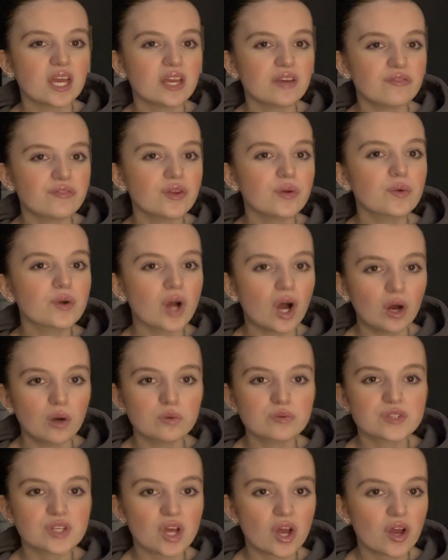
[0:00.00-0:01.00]
if you
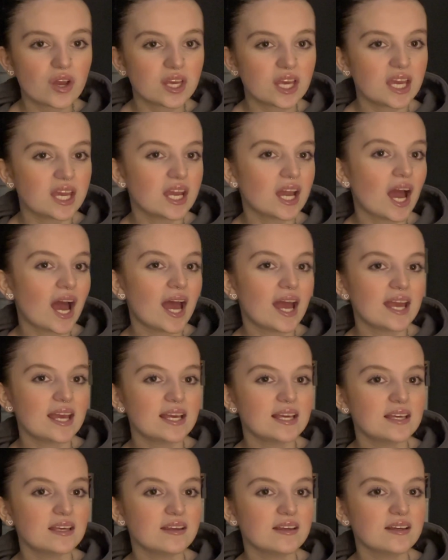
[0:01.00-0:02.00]
cold turkey
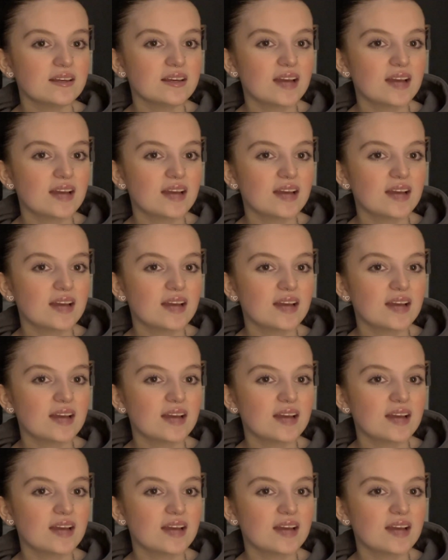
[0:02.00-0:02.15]
a